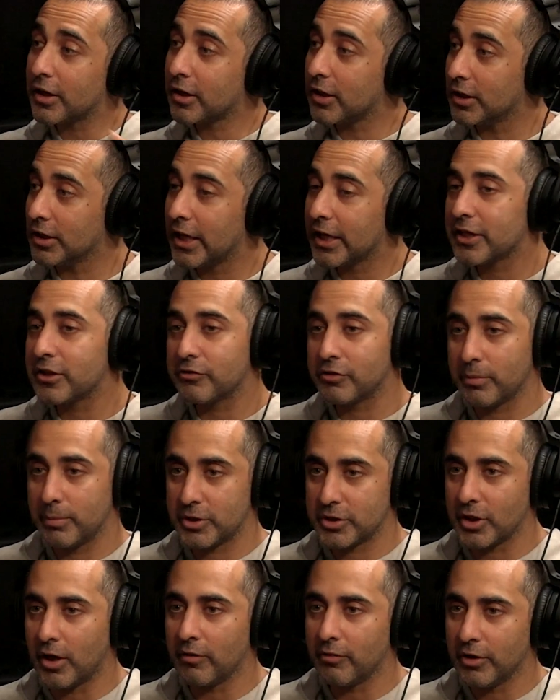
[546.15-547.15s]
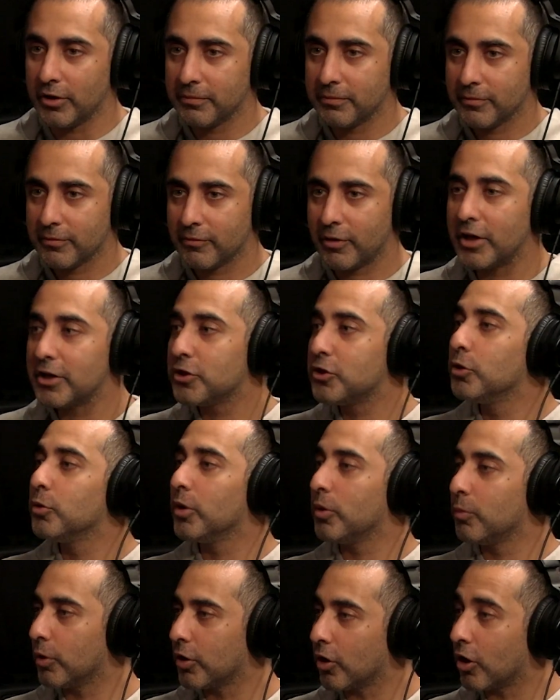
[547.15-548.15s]
a collective to be sovereign, right?
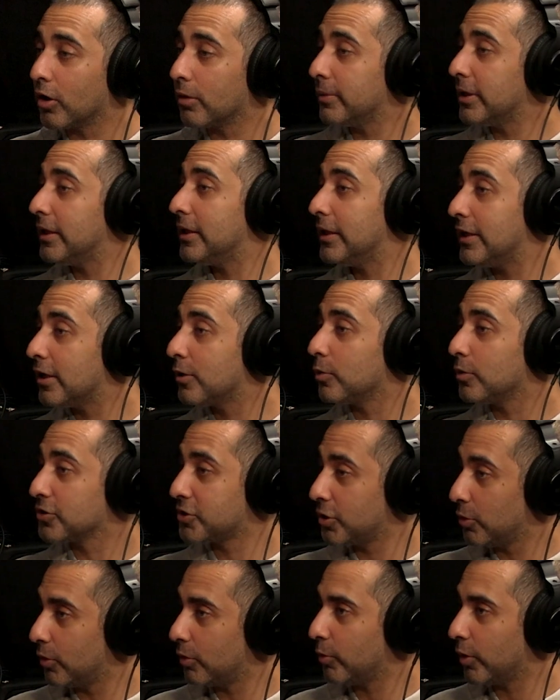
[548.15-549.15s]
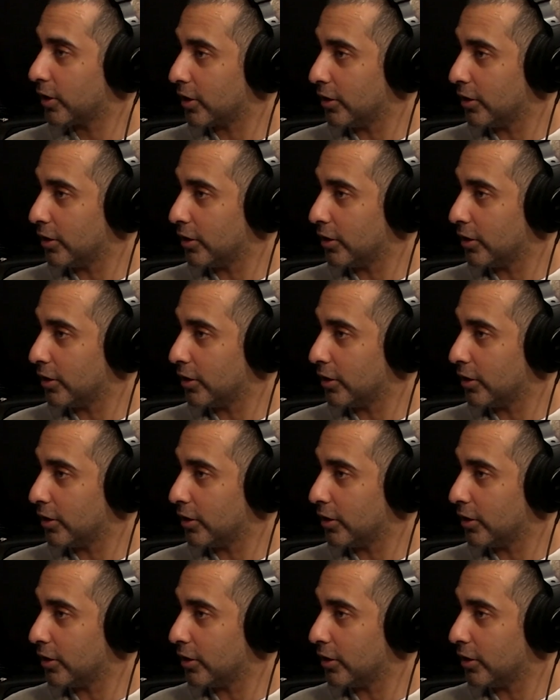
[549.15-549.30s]
You and what army equals you and what